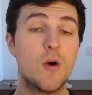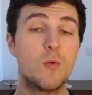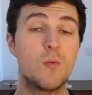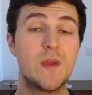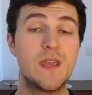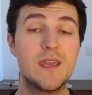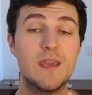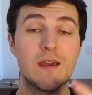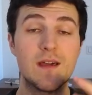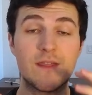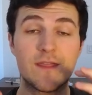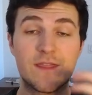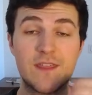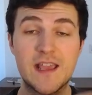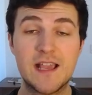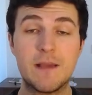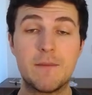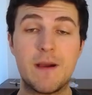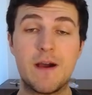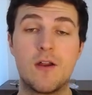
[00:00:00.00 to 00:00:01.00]
We
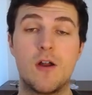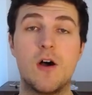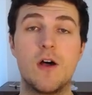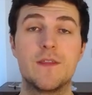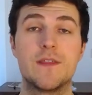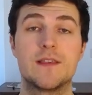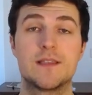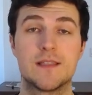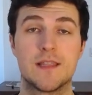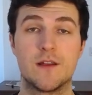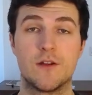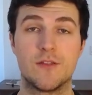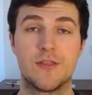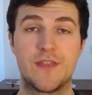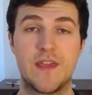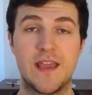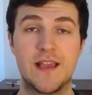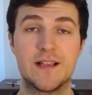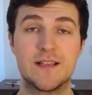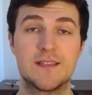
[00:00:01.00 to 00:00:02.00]
think about all these little
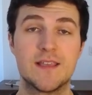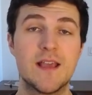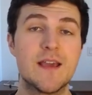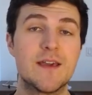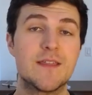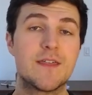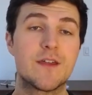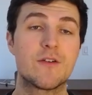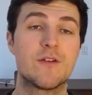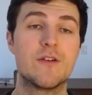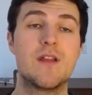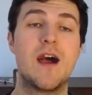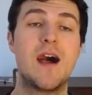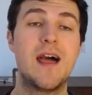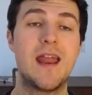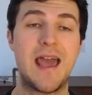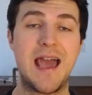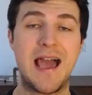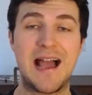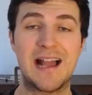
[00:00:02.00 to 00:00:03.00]
things that are
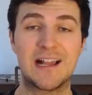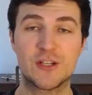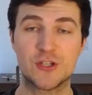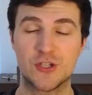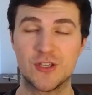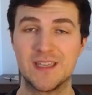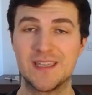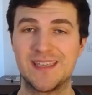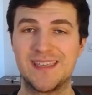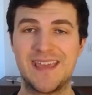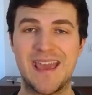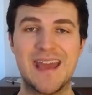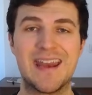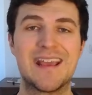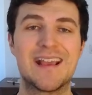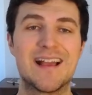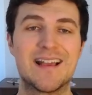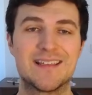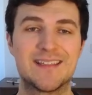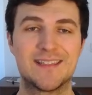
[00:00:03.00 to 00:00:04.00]
not actually
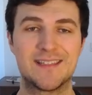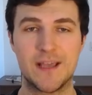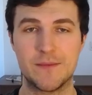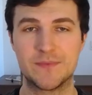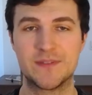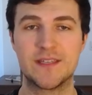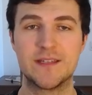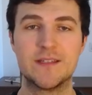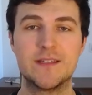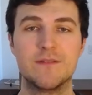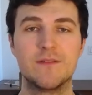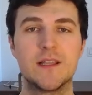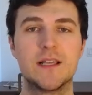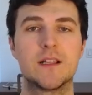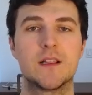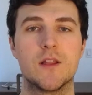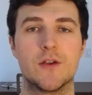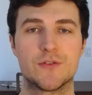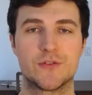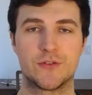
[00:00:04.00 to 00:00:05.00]
getting us substantively
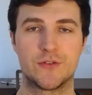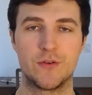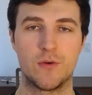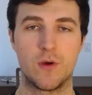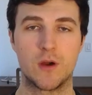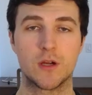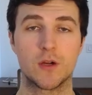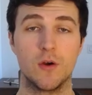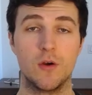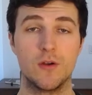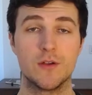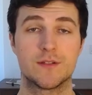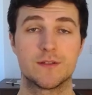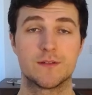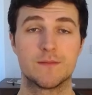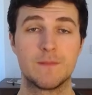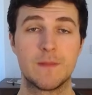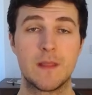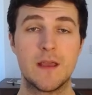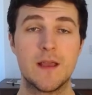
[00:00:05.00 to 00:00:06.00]
closer to our
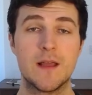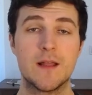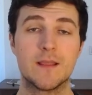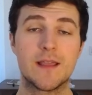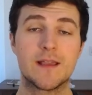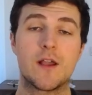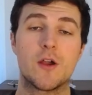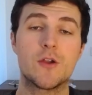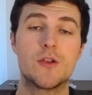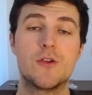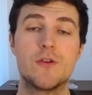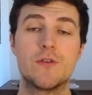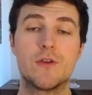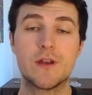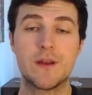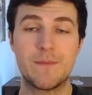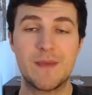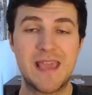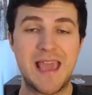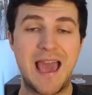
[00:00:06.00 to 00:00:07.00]
goals. Like, are you
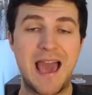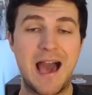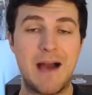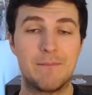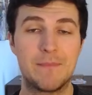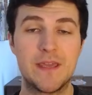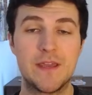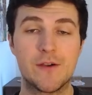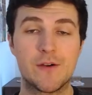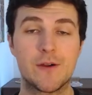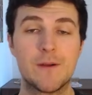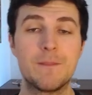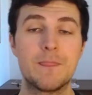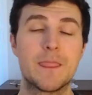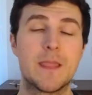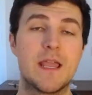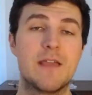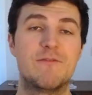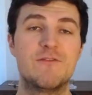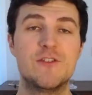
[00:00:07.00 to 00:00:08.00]
going to be happier
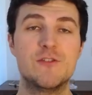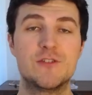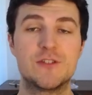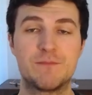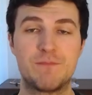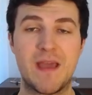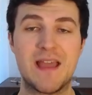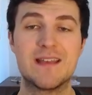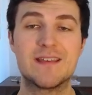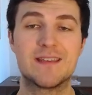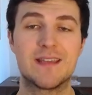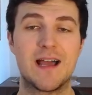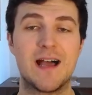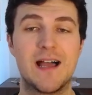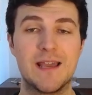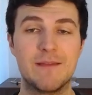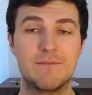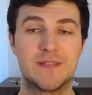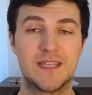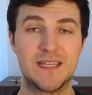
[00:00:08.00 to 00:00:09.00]
if you spend
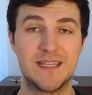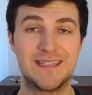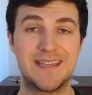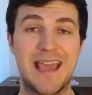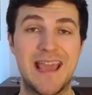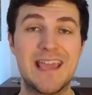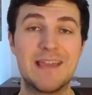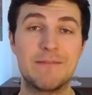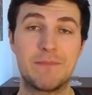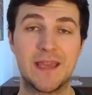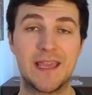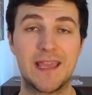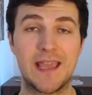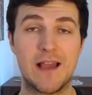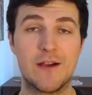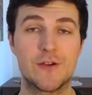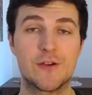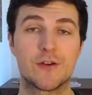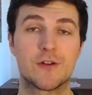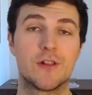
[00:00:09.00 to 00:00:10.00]
time today picking
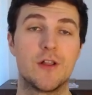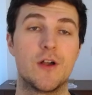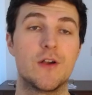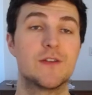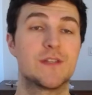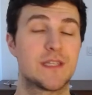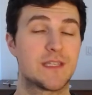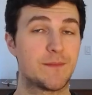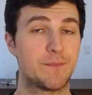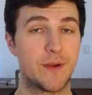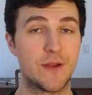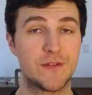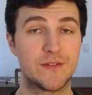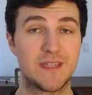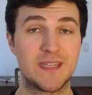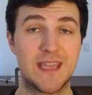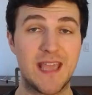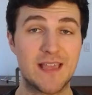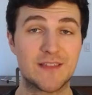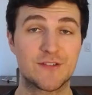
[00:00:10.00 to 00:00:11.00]
out your clothes as opposed
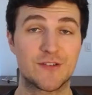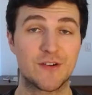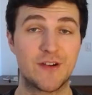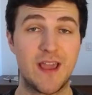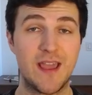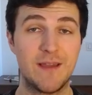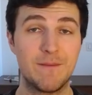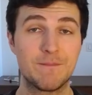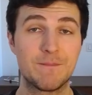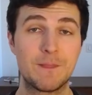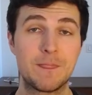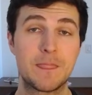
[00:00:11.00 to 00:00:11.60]
to yesterday?